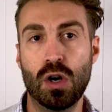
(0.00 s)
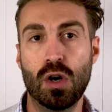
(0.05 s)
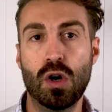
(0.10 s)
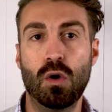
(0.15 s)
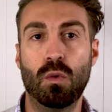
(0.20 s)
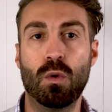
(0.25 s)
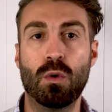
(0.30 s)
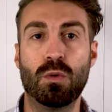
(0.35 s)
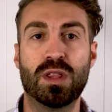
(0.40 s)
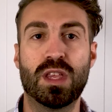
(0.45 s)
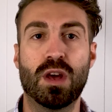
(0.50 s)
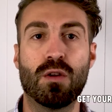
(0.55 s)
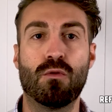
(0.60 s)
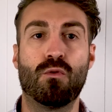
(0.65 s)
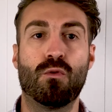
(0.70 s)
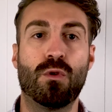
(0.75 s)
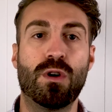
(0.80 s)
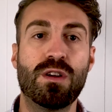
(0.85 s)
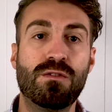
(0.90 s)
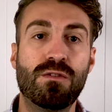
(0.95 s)
We would then
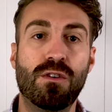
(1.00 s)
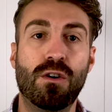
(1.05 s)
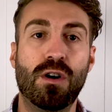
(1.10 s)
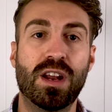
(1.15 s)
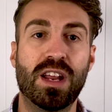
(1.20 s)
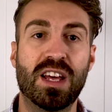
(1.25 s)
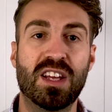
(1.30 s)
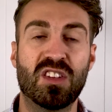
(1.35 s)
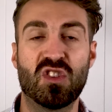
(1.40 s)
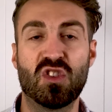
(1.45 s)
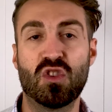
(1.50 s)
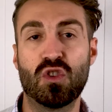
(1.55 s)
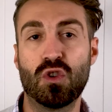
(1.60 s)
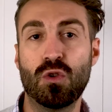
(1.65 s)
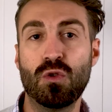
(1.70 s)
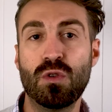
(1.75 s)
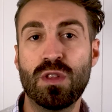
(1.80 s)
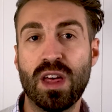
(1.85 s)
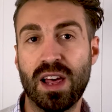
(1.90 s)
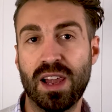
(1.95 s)
refinance
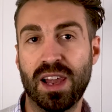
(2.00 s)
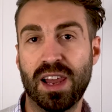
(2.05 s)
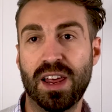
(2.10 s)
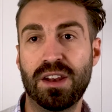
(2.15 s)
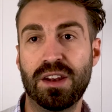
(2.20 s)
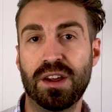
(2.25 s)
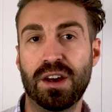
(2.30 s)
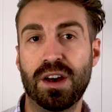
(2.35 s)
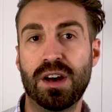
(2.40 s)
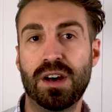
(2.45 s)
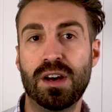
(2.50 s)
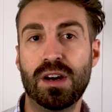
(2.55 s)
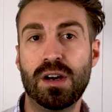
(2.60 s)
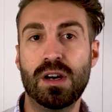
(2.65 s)
to that lender